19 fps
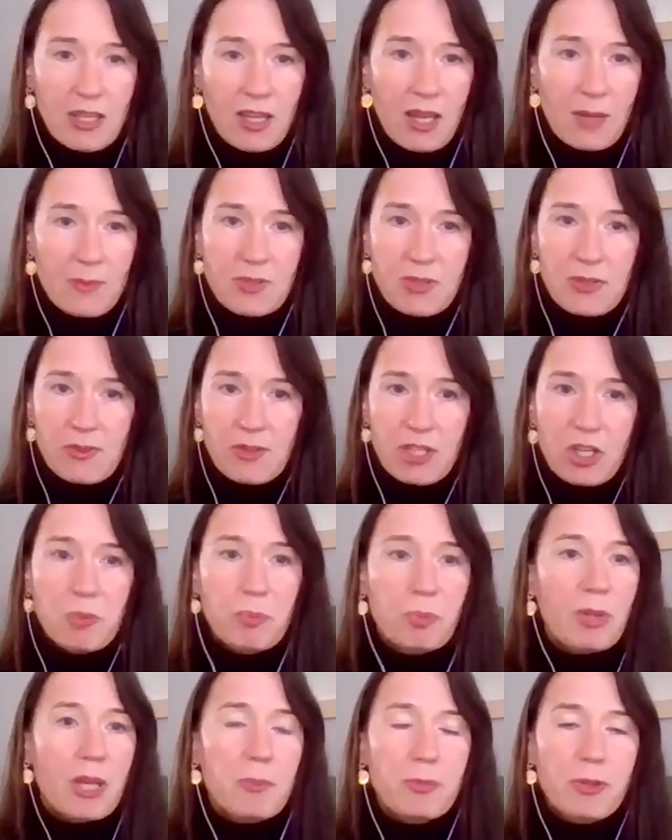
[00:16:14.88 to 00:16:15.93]
Absolutely. Your
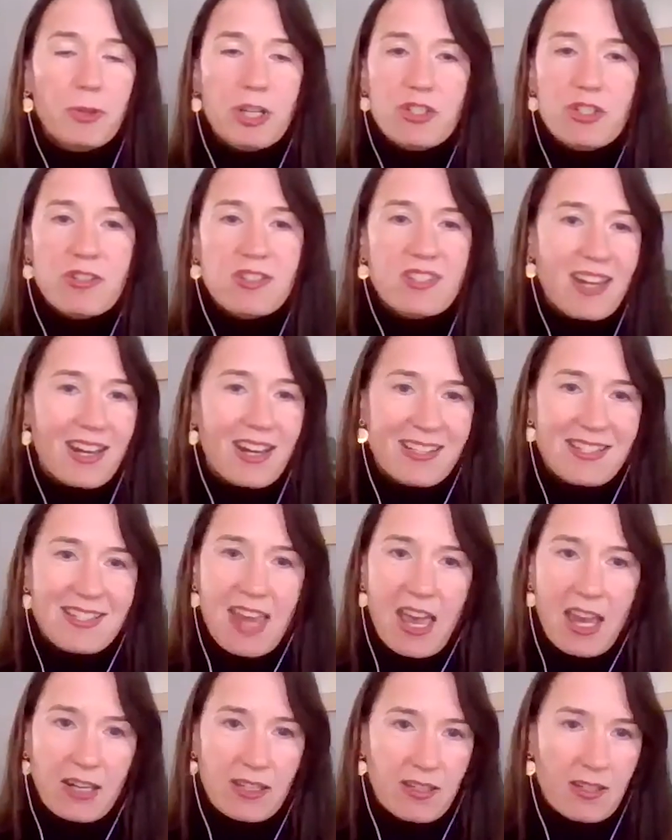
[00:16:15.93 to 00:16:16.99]
blood pressure is not a
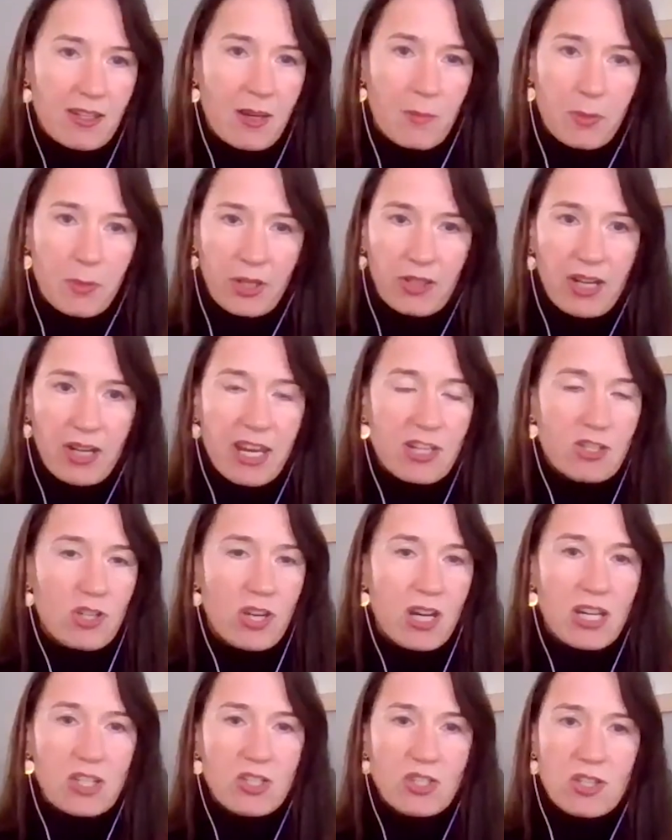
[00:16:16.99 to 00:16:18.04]
stagnant number. It
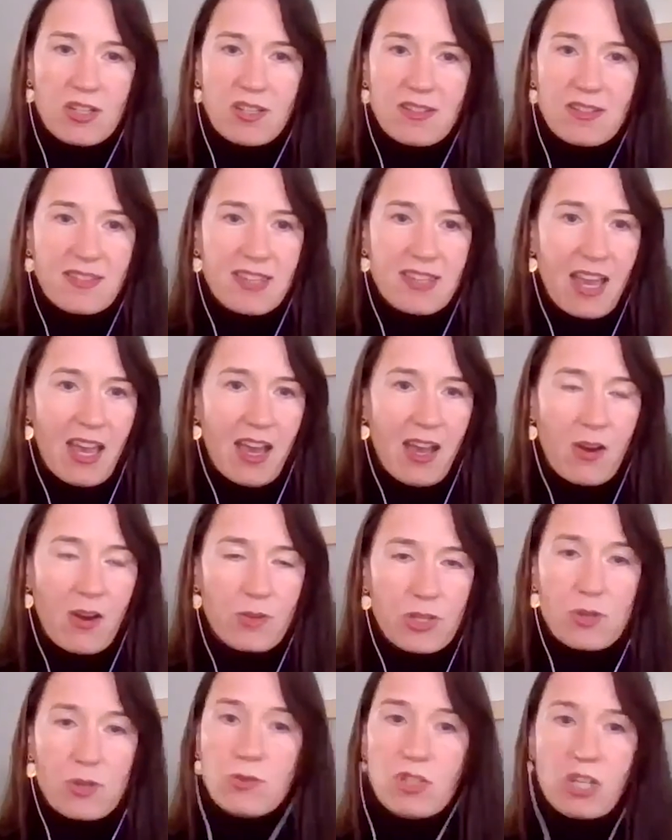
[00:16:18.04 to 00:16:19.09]
changes how
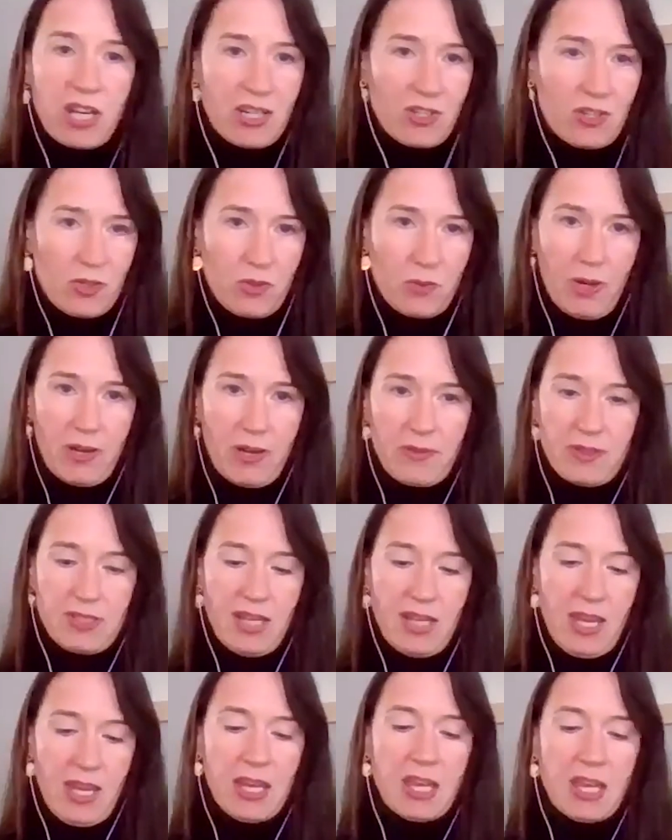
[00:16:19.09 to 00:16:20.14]
you change throughout the
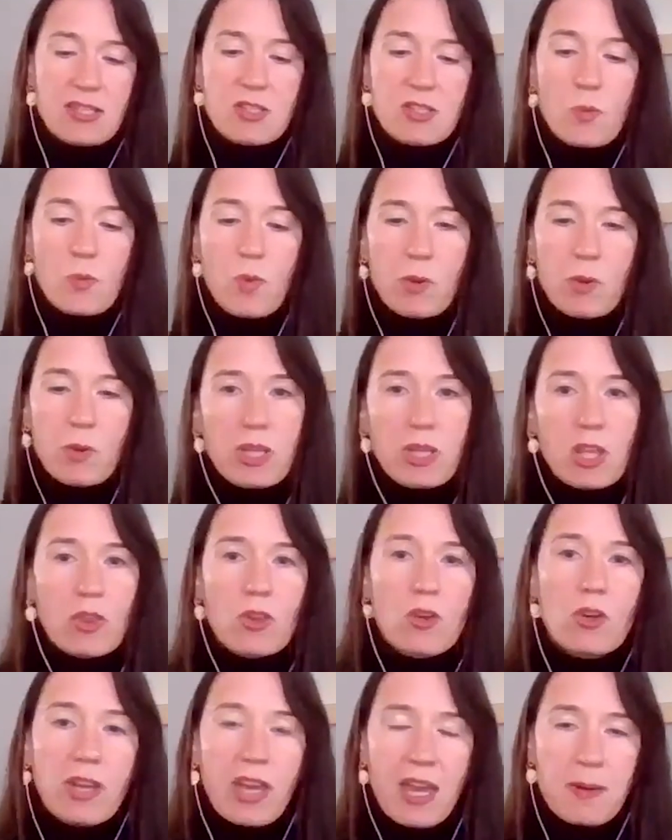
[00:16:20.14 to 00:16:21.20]
day. And so when we
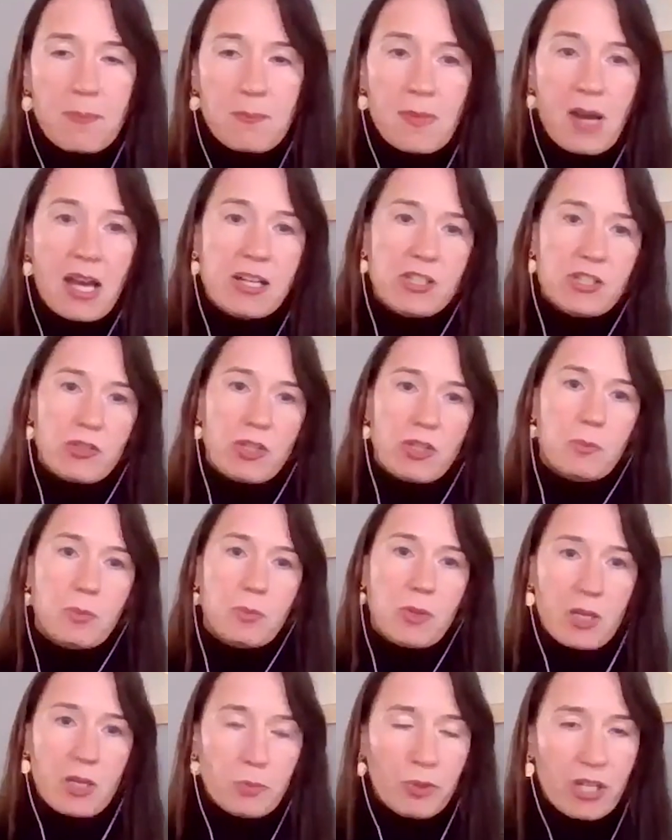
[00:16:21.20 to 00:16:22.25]
look at monitoring
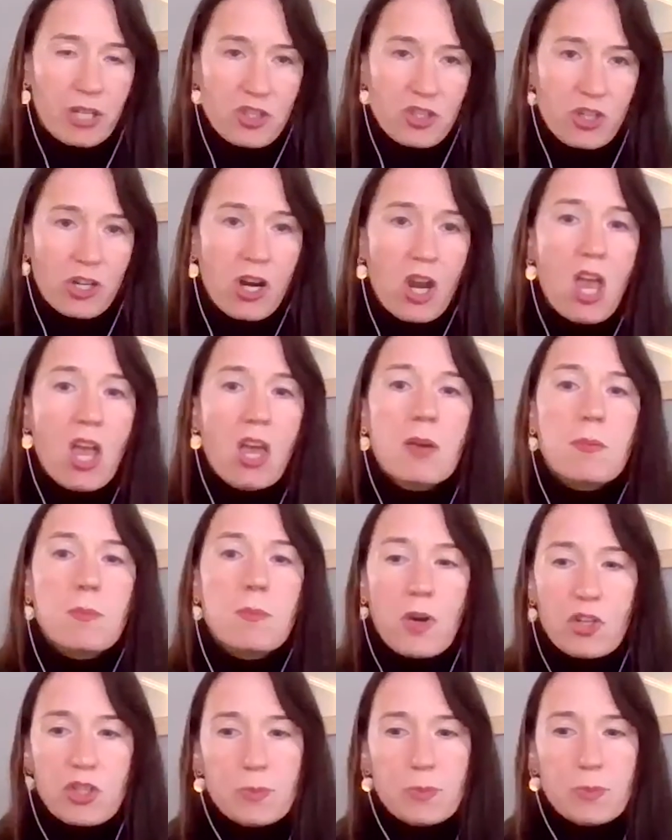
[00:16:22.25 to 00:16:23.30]
blood pressure,
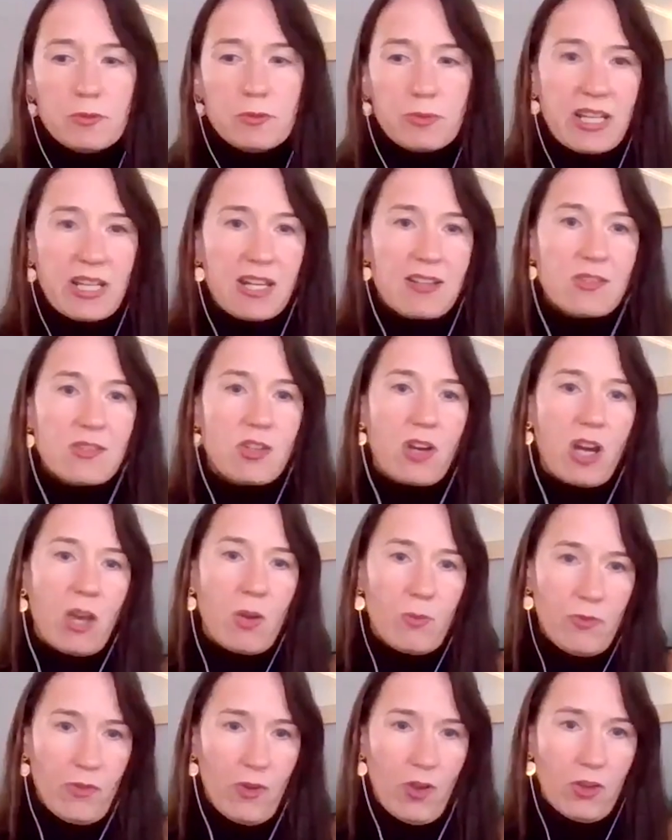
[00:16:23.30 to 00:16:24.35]
multiple readings are
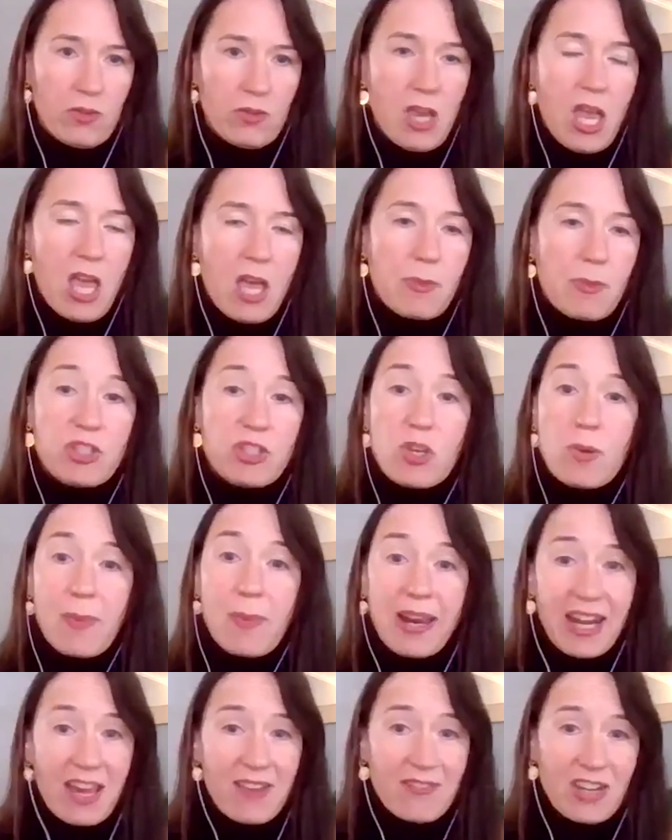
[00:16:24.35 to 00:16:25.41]
helpful, because you
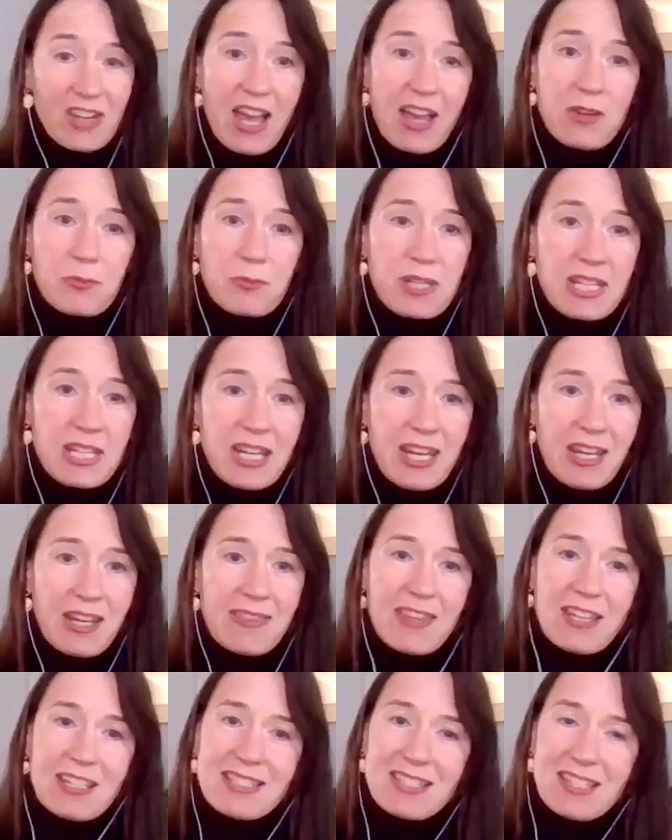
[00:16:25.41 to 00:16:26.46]
might have a high reading
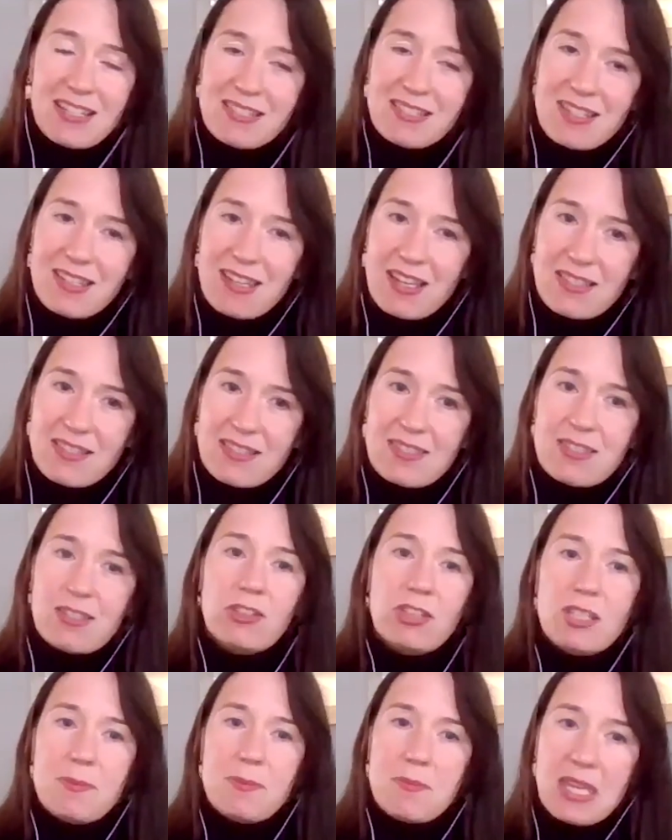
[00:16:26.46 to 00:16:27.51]
and that doesn't
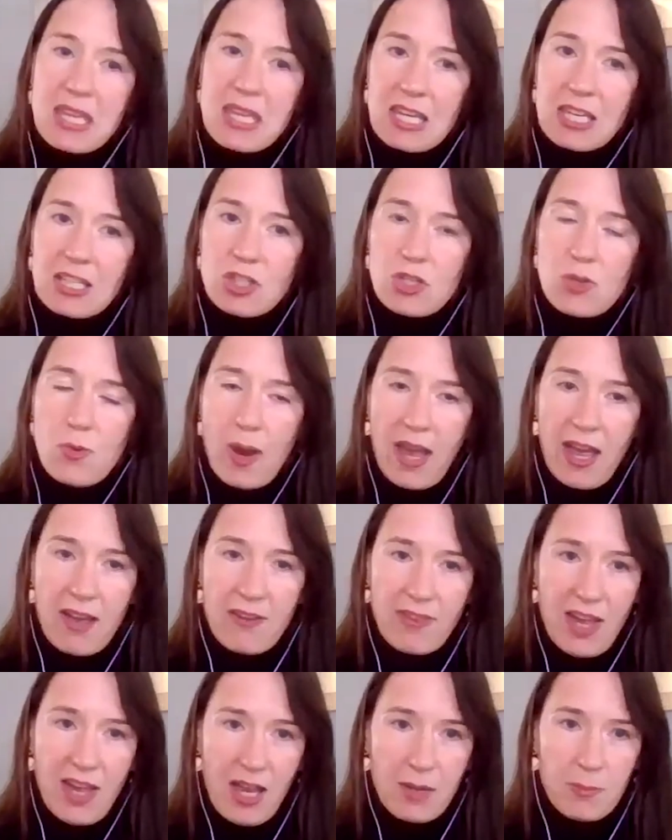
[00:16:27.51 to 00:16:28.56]
necessarily mean you
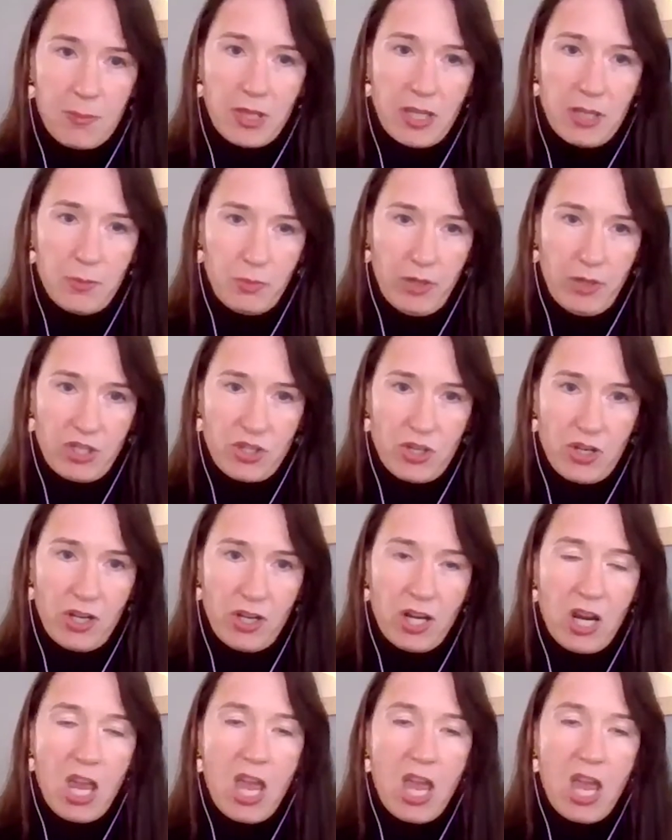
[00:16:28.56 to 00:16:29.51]
have high blood pressure.